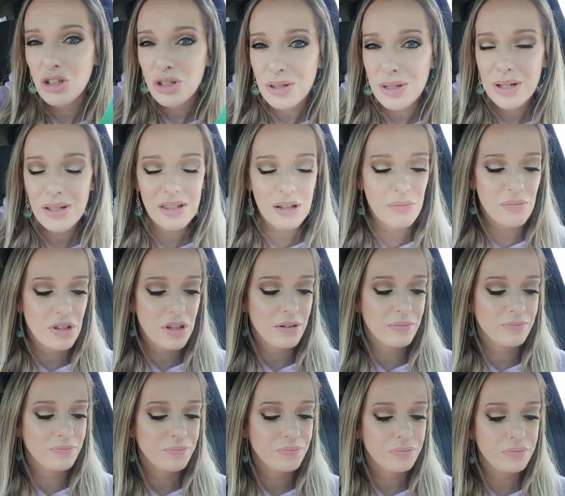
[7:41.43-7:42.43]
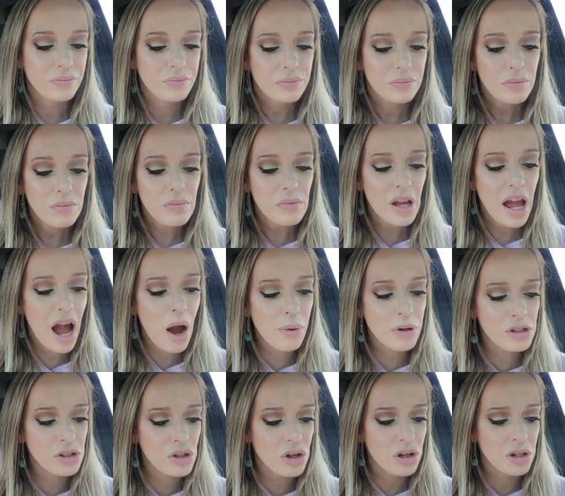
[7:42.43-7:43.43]
should say something. How it
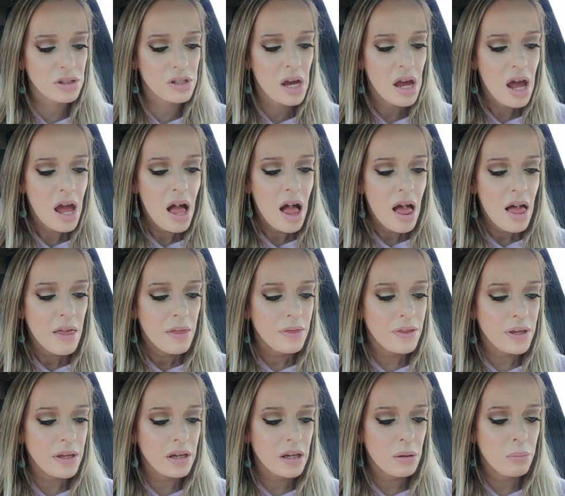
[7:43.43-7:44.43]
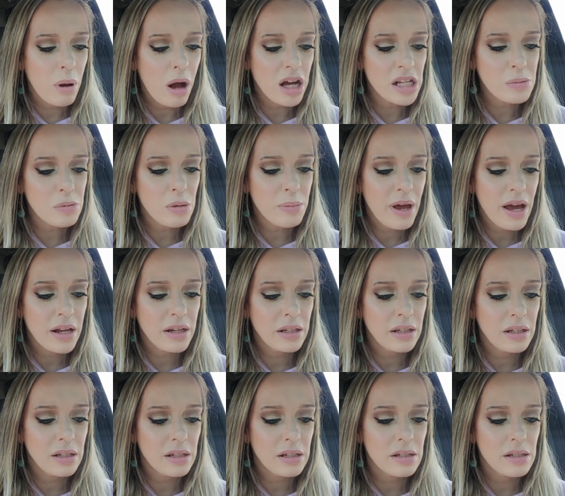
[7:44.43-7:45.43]
is cooked. The Impossible
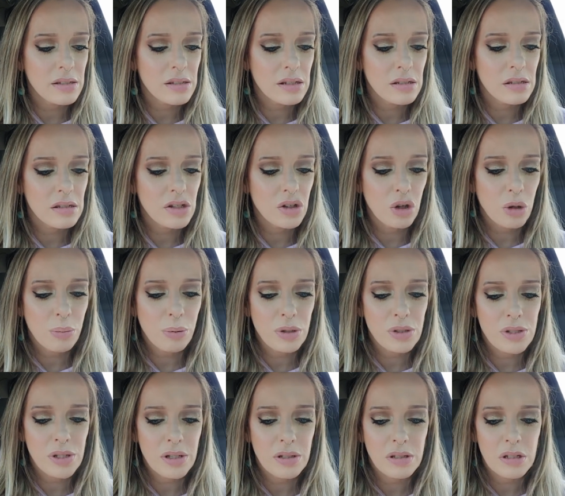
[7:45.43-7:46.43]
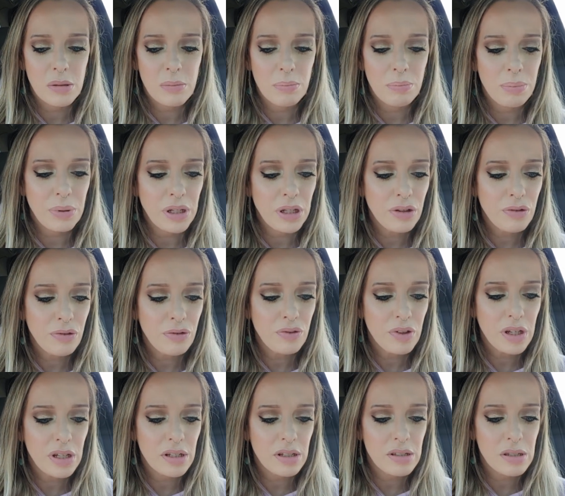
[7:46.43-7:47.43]
patty is 0% beef.
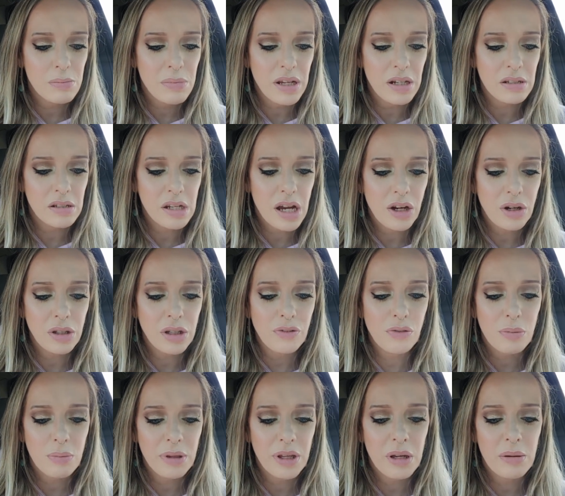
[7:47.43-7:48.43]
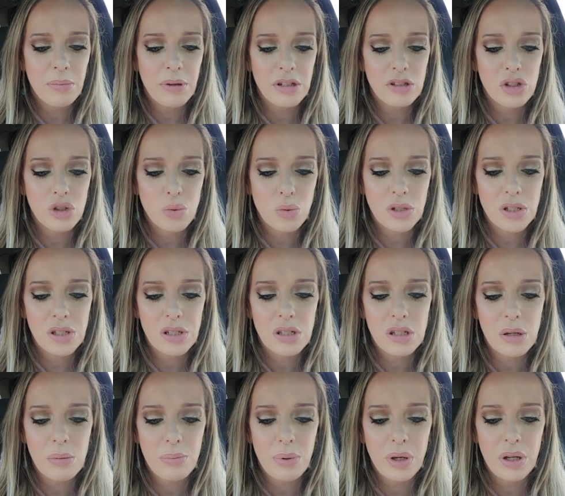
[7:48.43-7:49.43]
It's made entirely from plant-based
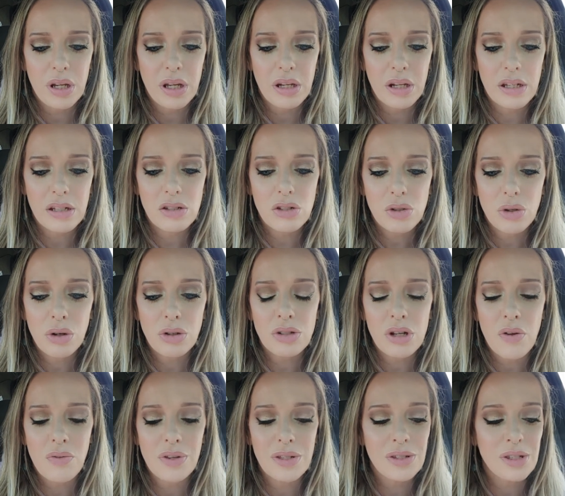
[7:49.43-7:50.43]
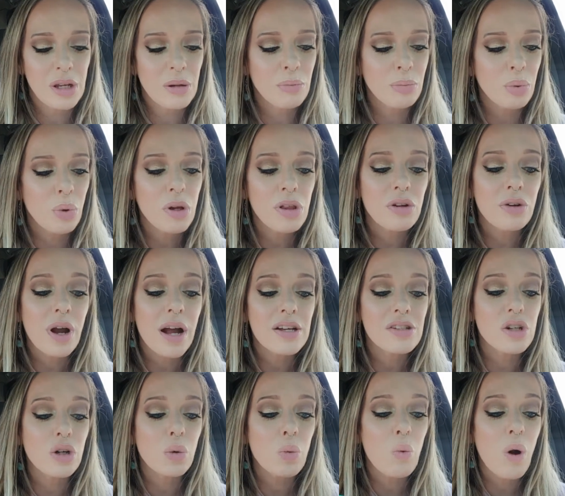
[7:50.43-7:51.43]
sources, but it is cooked on the same broiler
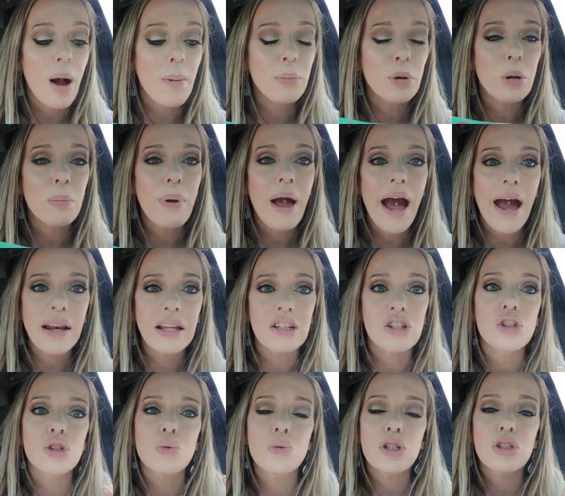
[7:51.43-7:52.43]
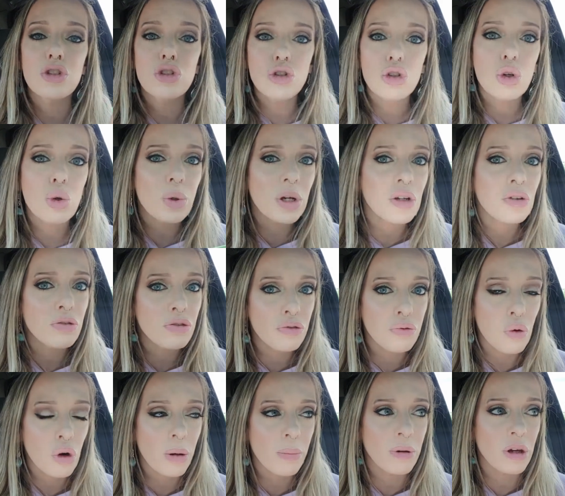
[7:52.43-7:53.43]
as our Whopper patty. So they do
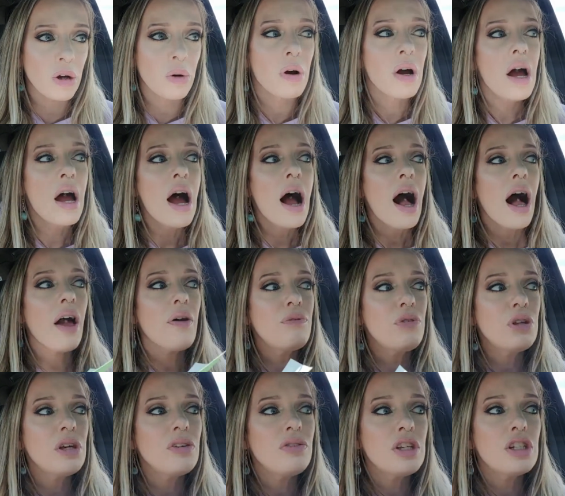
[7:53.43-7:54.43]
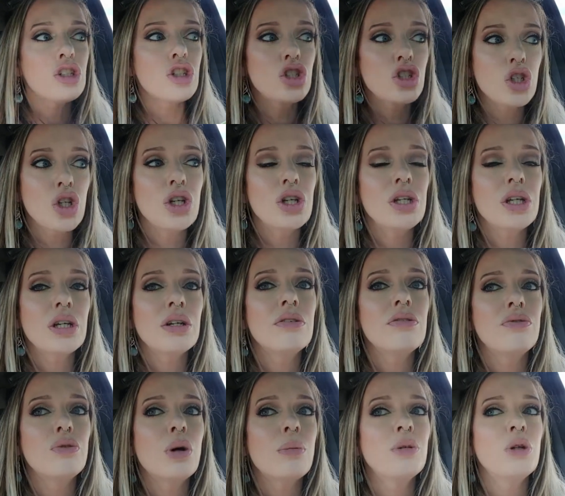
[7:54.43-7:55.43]
inform you. I feel like they should
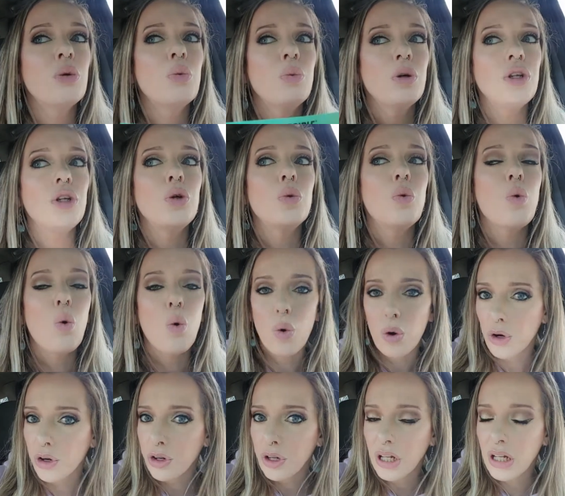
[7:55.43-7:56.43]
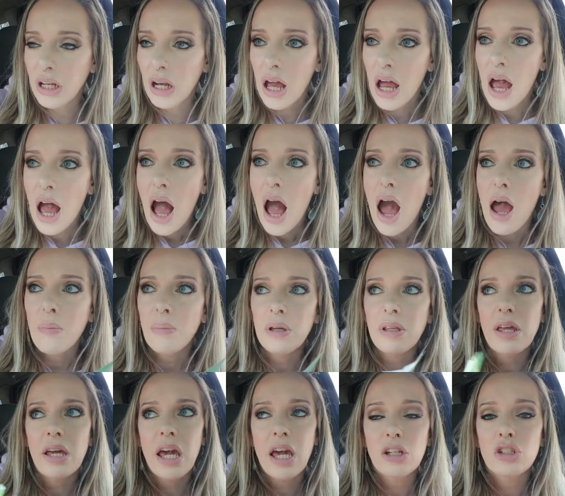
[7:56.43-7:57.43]
inform you when you order it and be
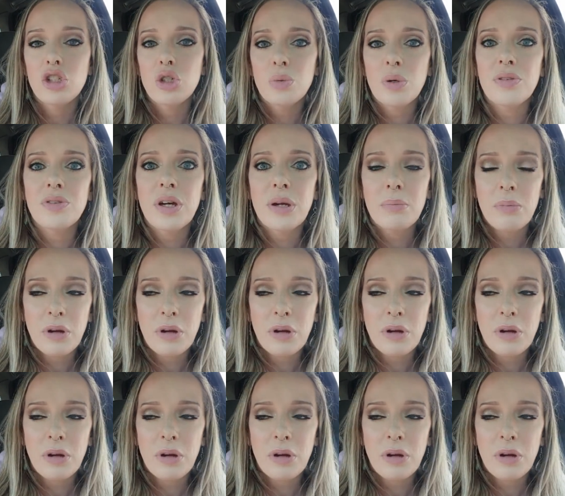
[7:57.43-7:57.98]
like, hey, do you want that